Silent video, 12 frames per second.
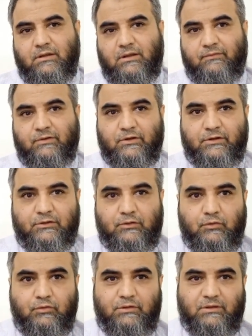if we
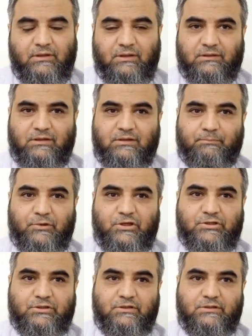conclude that the
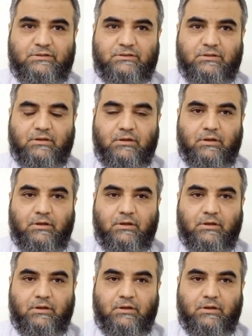patients